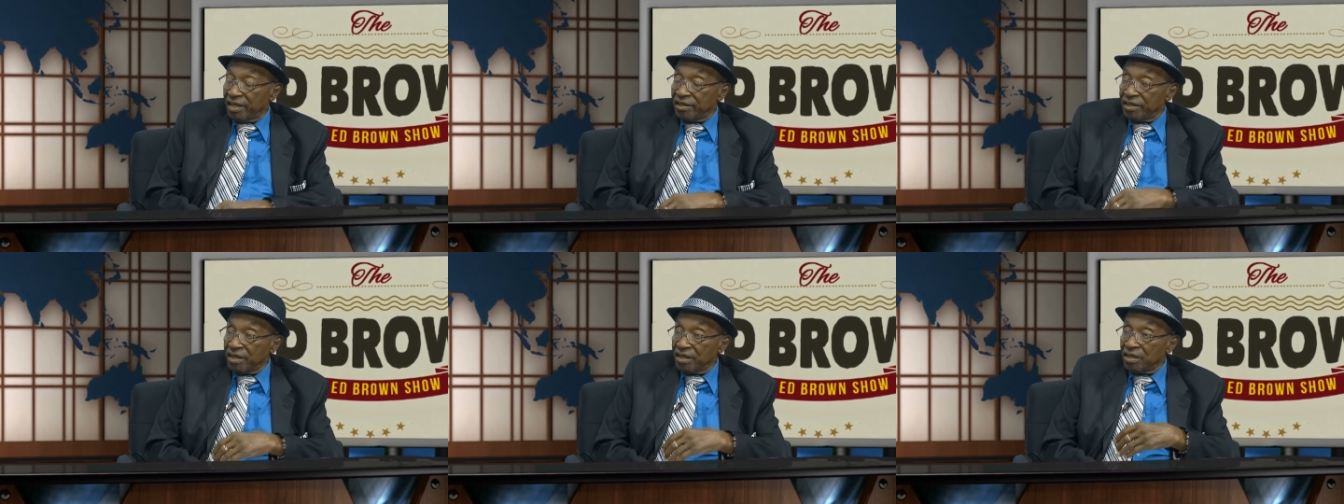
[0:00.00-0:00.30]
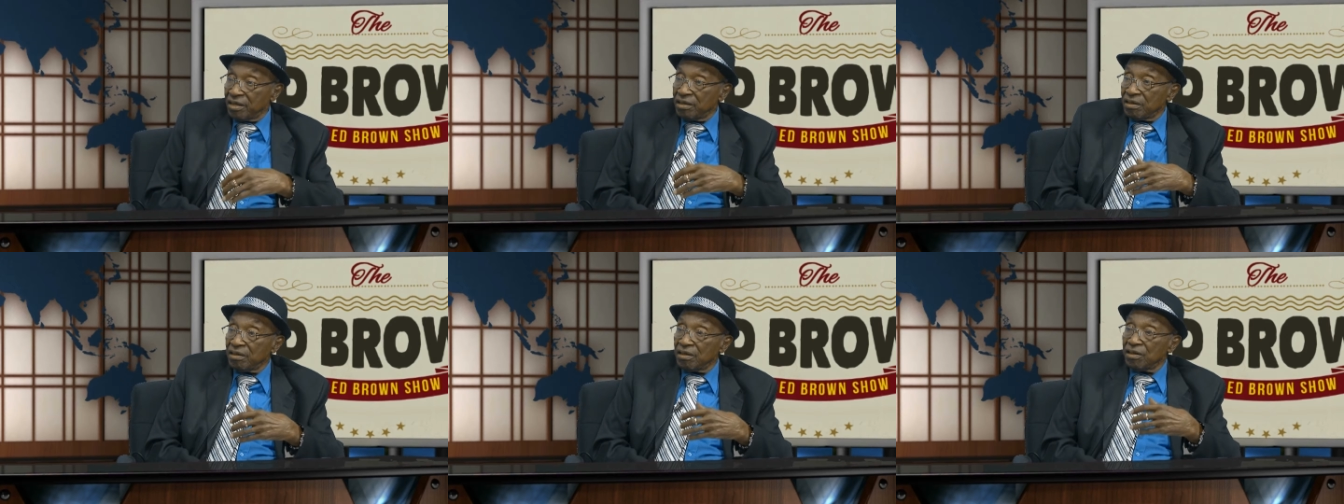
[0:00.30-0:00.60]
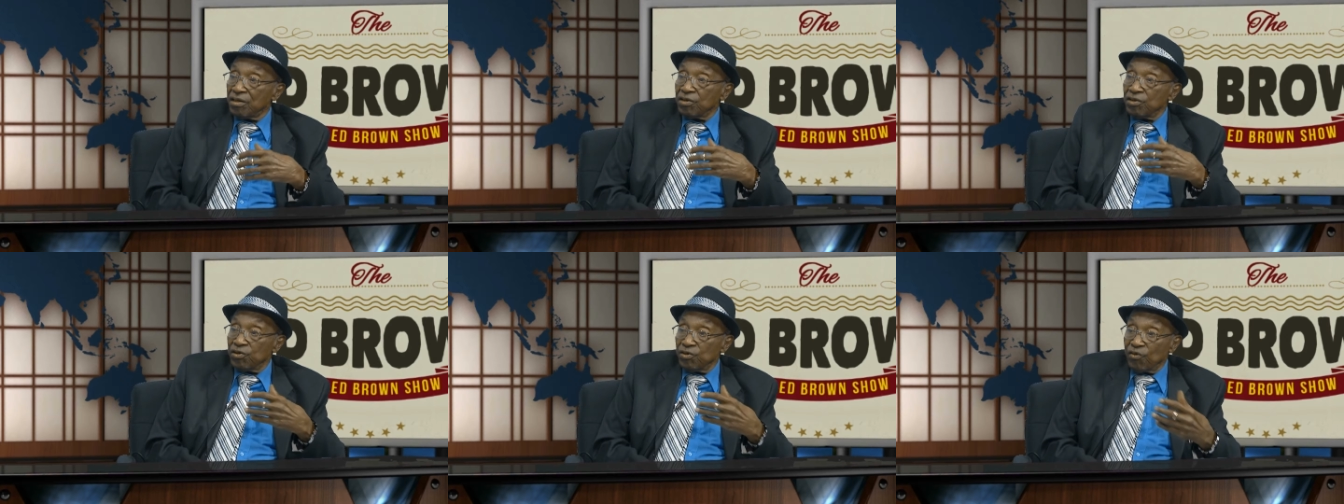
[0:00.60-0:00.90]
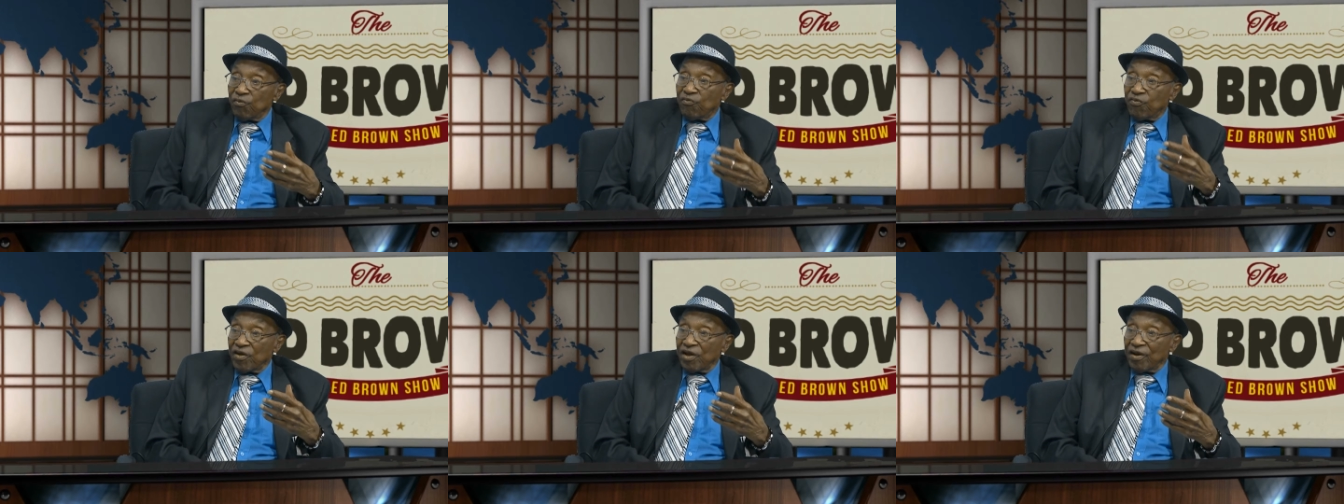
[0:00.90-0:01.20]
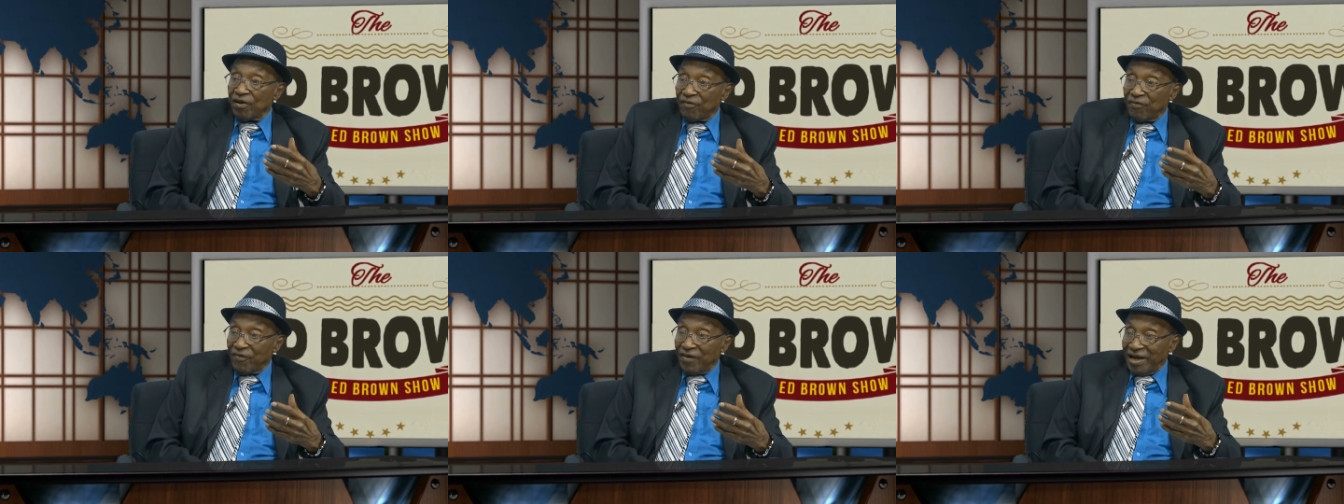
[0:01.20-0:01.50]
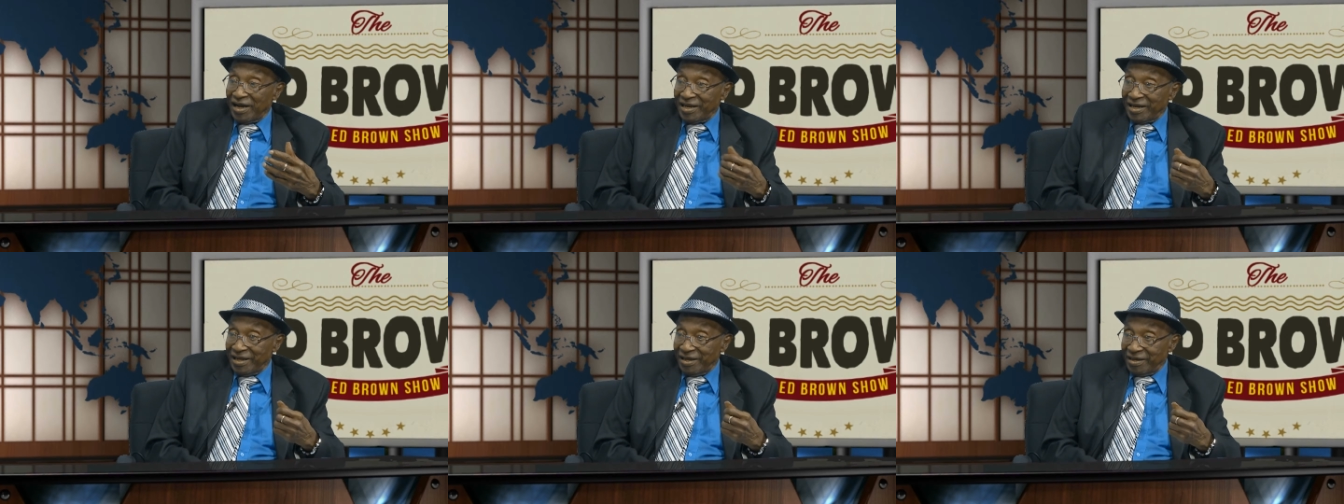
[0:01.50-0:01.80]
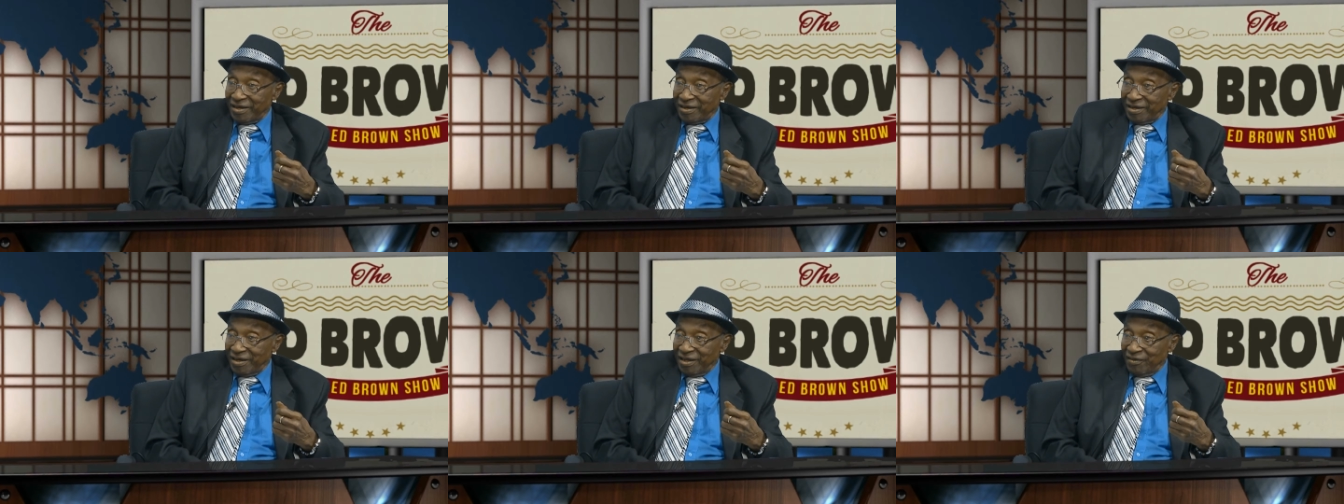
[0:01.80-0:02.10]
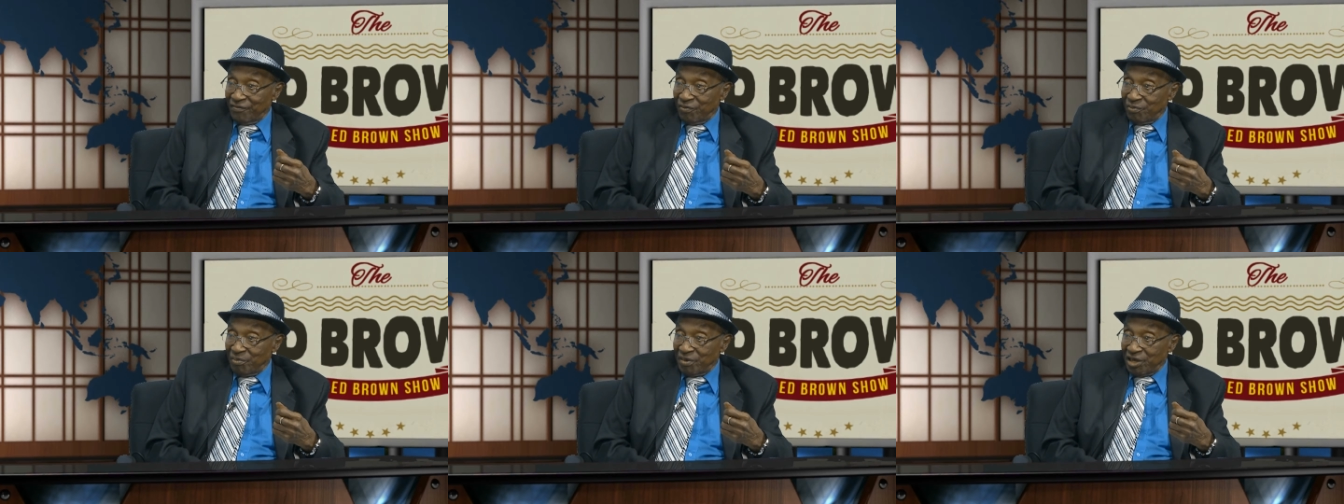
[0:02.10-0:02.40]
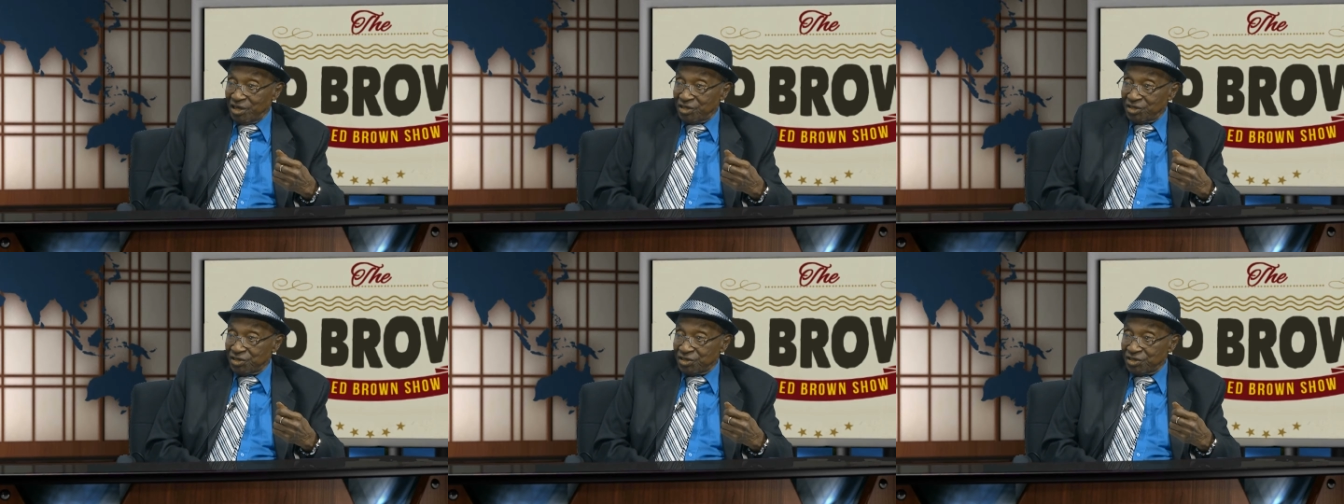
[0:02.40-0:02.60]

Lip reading: and then you verify that information.